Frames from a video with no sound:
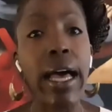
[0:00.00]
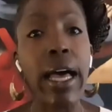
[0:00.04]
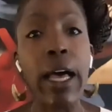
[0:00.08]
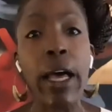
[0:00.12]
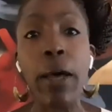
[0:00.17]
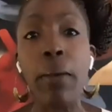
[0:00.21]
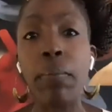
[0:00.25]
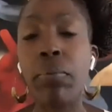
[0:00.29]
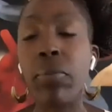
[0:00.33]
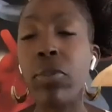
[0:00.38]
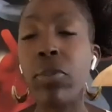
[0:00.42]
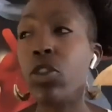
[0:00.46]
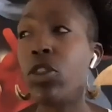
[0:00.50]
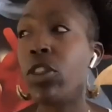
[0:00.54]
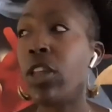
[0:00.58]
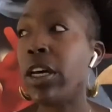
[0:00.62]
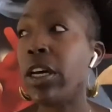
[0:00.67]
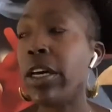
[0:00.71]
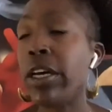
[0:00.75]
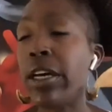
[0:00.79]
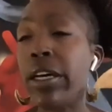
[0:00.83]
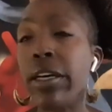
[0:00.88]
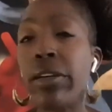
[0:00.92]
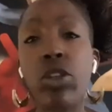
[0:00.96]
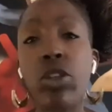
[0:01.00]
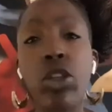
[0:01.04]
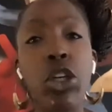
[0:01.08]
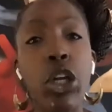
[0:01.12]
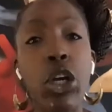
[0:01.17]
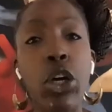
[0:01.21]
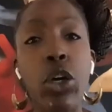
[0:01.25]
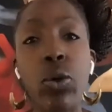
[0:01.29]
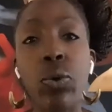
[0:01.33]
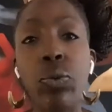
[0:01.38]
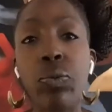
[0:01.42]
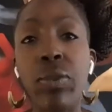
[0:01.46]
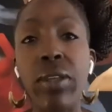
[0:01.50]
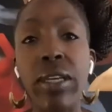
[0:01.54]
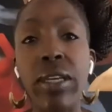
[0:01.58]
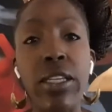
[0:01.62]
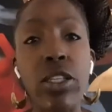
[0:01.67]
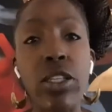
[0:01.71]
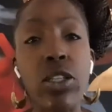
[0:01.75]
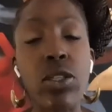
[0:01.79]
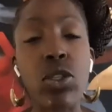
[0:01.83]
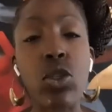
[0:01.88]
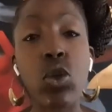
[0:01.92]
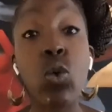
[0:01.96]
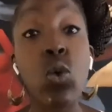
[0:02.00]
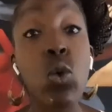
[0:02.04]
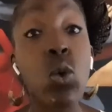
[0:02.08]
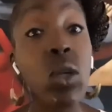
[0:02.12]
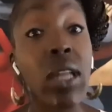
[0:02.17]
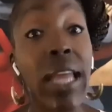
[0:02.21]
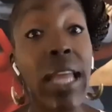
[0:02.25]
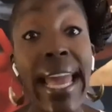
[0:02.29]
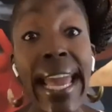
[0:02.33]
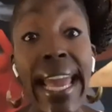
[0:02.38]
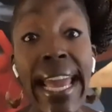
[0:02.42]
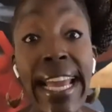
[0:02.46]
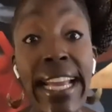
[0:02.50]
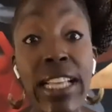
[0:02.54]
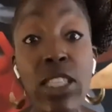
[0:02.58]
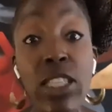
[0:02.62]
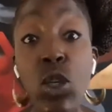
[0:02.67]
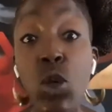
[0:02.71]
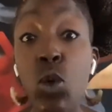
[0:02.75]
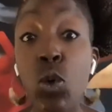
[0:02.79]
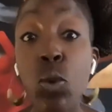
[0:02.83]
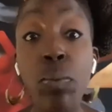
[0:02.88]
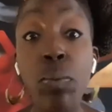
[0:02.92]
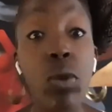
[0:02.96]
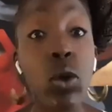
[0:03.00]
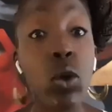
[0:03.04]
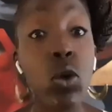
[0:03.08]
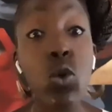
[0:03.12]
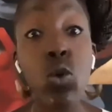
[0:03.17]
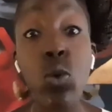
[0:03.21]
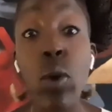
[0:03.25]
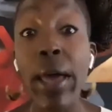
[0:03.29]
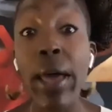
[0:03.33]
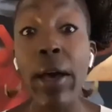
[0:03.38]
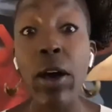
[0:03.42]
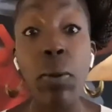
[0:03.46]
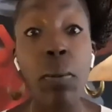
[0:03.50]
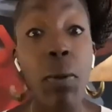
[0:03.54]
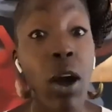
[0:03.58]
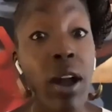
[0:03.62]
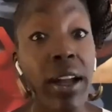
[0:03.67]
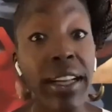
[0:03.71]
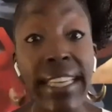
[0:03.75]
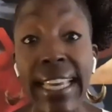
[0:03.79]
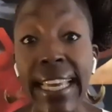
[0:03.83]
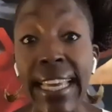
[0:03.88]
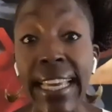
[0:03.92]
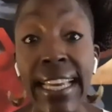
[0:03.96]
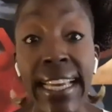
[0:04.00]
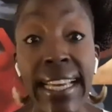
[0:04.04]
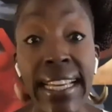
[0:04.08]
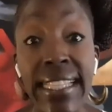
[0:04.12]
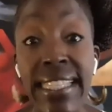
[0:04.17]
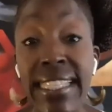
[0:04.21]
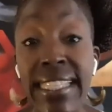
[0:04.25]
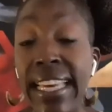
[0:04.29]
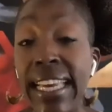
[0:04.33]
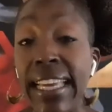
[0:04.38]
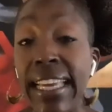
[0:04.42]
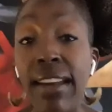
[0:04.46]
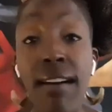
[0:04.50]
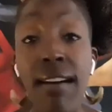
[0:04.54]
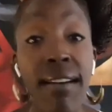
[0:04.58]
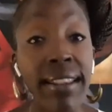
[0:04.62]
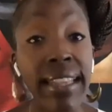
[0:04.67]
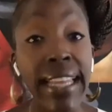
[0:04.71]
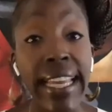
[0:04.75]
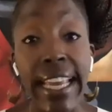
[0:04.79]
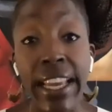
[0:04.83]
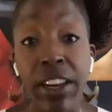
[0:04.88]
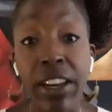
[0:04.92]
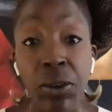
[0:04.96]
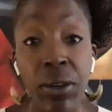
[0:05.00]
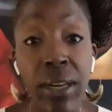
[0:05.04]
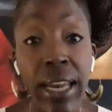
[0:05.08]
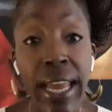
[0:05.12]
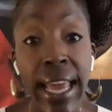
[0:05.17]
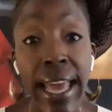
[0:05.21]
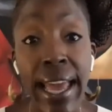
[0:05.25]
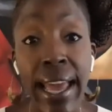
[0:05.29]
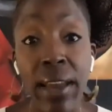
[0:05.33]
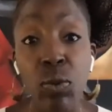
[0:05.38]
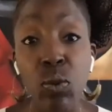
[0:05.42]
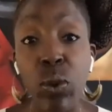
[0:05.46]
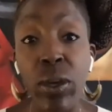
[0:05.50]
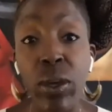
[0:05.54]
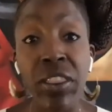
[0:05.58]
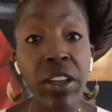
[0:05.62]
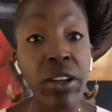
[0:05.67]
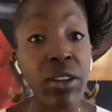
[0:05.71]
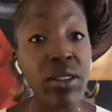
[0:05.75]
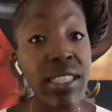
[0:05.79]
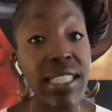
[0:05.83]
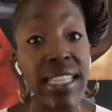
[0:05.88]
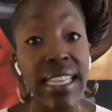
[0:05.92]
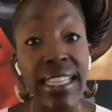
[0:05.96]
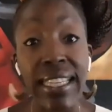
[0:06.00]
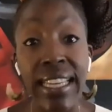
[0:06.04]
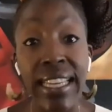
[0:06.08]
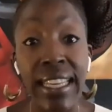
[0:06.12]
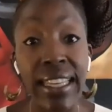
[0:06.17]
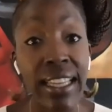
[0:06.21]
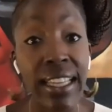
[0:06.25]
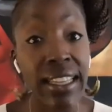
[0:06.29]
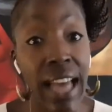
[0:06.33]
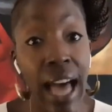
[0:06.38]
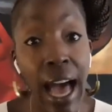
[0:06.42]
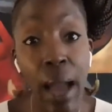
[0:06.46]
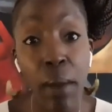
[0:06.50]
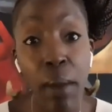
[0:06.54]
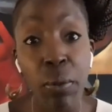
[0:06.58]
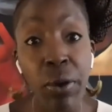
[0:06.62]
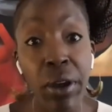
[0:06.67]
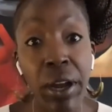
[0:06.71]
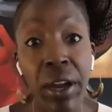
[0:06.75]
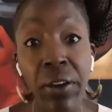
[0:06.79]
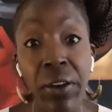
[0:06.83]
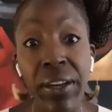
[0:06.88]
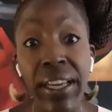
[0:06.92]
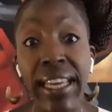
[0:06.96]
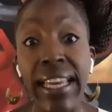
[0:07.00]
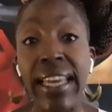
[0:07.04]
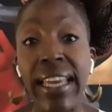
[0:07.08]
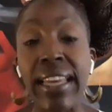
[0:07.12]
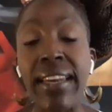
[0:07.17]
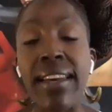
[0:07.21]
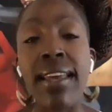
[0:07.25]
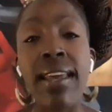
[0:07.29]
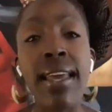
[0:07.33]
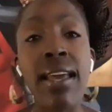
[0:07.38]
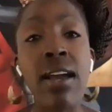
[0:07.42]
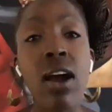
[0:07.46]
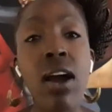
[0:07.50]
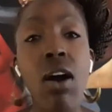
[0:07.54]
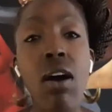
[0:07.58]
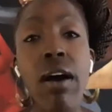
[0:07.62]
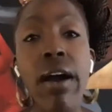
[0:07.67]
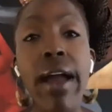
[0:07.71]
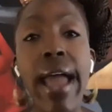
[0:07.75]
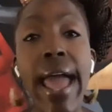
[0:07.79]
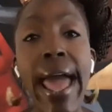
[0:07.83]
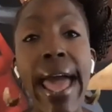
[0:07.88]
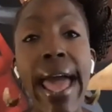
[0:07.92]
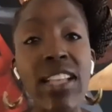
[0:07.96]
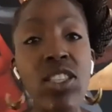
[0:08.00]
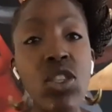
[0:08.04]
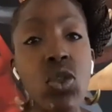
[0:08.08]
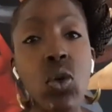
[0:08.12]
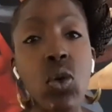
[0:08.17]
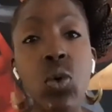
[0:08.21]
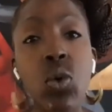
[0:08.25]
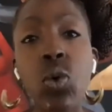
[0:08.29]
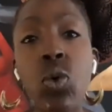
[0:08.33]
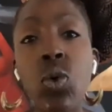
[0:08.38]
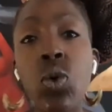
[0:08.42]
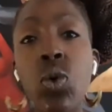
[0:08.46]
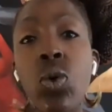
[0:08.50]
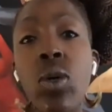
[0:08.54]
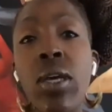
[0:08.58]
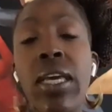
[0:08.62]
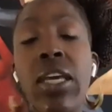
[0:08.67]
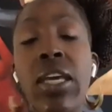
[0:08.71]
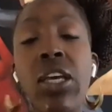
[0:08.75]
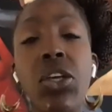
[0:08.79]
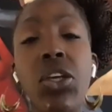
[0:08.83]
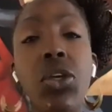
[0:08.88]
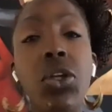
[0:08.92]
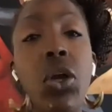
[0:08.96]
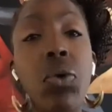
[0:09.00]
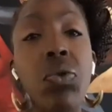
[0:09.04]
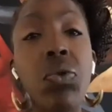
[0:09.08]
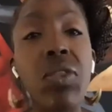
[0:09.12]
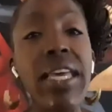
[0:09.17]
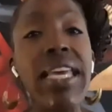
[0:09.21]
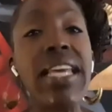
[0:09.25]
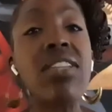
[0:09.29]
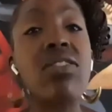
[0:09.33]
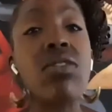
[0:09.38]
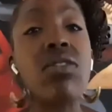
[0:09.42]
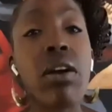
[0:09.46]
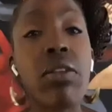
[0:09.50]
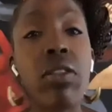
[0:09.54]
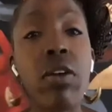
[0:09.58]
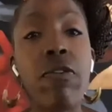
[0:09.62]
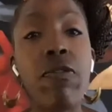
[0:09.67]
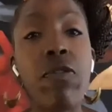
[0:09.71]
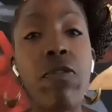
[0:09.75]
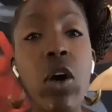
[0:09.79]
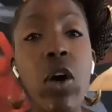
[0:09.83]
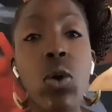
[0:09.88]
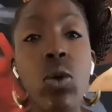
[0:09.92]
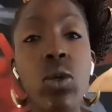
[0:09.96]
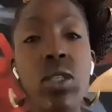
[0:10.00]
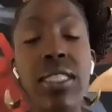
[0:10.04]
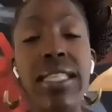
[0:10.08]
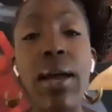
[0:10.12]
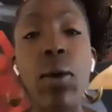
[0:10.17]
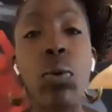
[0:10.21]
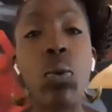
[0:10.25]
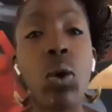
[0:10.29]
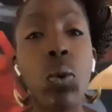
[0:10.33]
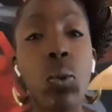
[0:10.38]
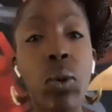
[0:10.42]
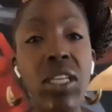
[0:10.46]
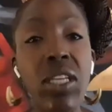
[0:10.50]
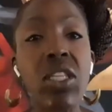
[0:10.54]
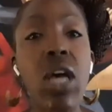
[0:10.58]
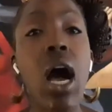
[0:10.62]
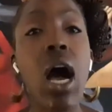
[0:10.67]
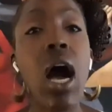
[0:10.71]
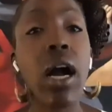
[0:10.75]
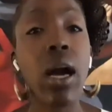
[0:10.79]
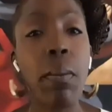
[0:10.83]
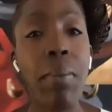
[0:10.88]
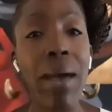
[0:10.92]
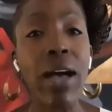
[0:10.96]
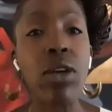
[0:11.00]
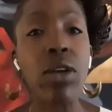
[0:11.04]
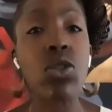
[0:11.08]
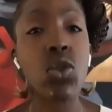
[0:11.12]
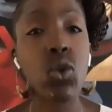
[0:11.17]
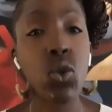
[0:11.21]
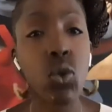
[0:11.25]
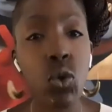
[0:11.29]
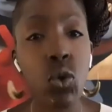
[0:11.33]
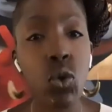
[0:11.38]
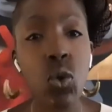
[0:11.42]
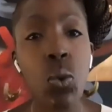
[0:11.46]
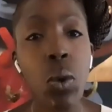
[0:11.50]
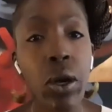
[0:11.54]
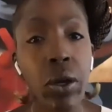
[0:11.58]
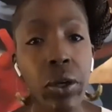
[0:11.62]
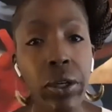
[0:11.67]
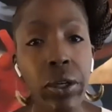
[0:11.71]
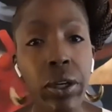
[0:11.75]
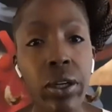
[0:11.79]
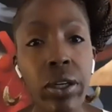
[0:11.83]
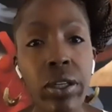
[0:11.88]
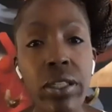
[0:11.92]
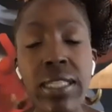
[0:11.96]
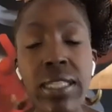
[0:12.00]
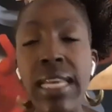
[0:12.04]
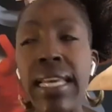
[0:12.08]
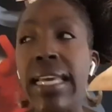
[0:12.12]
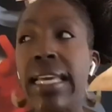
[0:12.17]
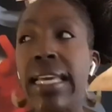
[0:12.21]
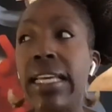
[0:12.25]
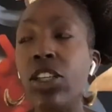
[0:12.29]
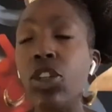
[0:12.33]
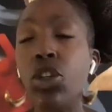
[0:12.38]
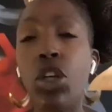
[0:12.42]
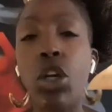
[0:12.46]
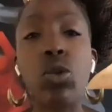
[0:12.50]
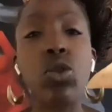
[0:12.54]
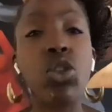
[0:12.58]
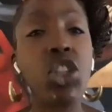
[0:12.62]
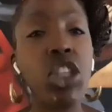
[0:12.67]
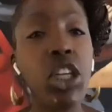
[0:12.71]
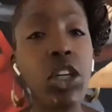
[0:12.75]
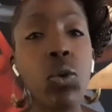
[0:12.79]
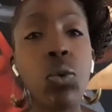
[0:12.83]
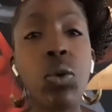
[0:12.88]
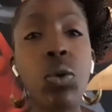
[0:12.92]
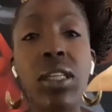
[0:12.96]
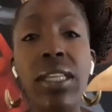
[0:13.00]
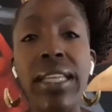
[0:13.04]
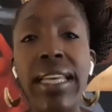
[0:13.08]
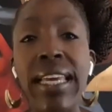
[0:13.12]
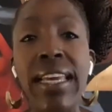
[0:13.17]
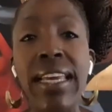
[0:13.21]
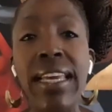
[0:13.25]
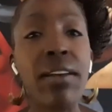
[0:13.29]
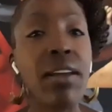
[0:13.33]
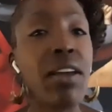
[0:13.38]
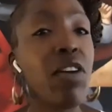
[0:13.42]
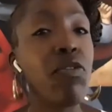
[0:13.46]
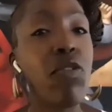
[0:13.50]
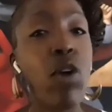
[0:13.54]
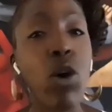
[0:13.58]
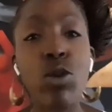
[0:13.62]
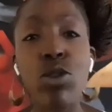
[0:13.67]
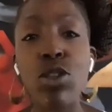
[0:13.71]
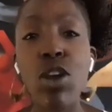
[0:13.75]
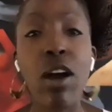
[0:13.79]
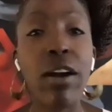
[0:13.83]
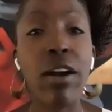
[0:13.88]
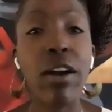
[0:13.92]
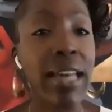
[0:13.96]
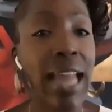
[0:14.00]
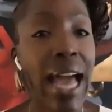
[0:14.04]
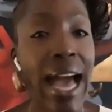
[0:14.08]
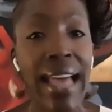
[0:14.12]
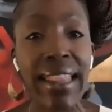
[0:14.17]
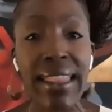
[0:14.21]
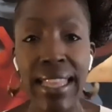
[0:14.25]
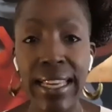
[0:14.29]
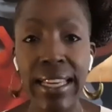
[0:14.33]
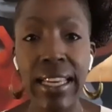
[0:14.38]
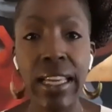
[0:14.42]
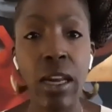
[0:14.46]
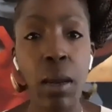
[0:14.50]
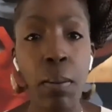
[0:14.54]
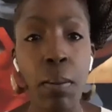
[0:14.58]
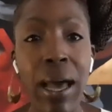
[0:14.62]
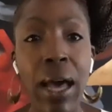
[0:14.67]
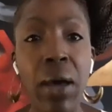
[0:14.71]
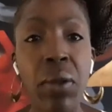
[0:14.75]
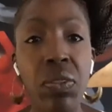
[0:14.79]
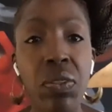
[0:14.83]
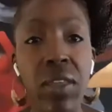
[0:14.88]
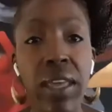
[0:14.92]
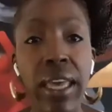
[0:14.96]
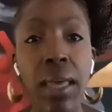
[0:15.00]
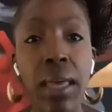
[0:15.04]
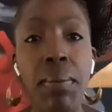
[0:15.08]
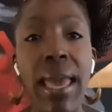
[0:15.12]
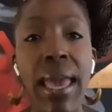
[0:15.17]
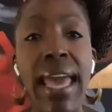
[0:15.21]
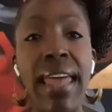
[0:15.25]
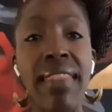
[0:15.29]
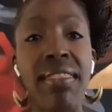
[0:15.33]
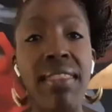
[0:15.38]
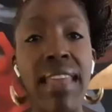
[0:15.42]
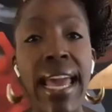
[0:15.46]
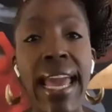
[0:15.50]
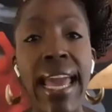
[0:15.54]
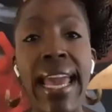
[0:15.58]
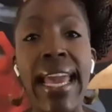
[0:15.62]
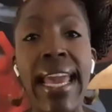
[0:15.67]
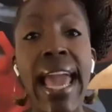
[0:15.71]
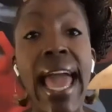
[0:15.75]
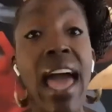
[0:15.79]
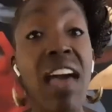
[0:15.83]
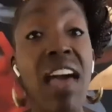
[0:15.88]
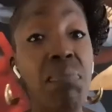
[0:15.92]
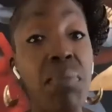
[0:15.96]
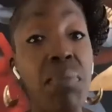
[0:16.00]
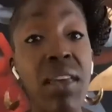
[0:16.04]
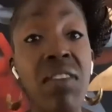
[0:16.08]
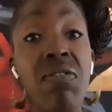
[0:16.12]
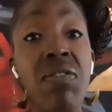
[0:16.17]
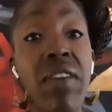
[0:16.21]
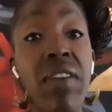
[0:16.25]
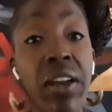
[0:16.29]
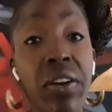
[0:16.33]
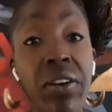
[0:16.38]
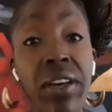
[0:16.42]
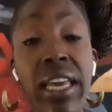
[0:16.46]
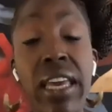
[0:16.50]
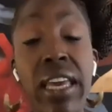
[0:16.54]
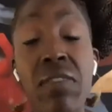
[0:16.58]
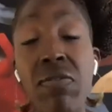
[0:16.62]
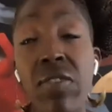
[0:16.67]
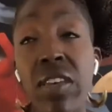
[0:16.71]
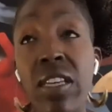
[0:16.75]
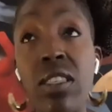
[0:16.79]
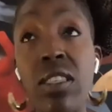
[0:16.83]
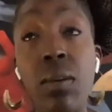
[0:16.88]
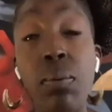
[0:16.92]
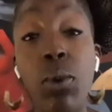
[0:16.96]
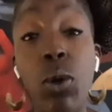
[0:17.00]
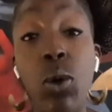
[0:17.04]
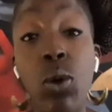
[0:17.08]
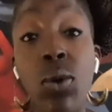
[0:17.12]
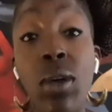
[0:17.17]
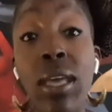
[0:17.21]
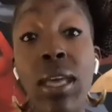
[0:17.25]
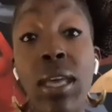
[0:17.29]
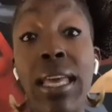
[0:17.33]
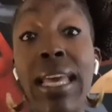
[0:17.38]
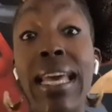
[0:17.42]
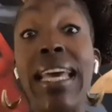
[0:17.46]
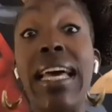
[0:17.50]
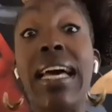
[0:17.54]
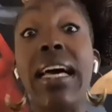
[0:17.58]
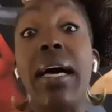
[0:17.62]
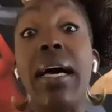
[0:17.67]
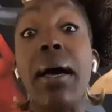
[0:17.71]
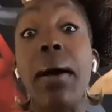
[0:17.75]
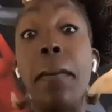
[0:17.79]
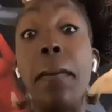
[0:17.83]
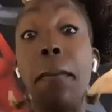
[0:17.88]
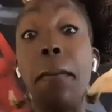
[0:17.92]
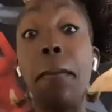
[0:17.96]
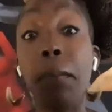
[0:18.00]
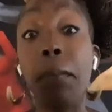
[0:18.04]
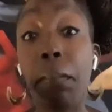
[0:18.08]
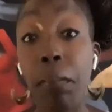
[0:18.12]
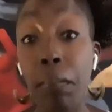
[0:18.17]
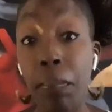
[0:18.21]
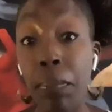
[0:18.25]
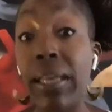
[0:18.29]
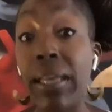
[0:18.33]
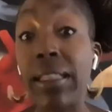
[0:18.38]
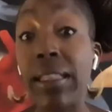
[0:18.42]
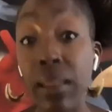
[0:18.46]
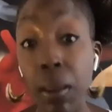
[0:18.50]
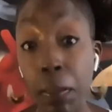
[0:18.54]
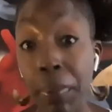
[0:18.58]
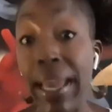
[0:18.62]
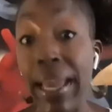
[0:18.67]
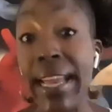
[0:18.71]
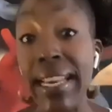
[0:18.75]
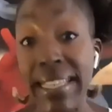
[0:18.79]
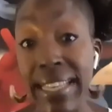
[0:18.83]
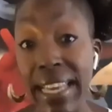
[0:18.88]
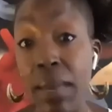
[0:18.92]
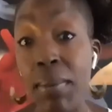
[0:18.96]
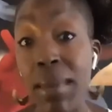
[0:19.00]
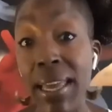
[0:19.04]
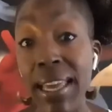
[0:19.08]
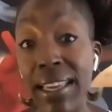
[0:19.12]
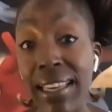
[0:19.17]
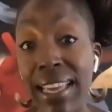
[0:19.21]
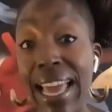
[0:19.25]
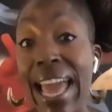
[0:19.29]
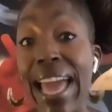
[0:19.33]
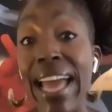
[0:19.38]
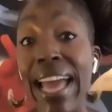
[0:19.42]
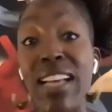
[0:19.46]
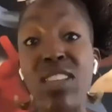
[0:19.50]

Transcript: the school aides who help our kids get on the internet when they're sitting in the library and are at school. You know, these are the folks that when we talk about school workers, you know, generally folks are not thinking about them, and they have been very invisible. But the pandemic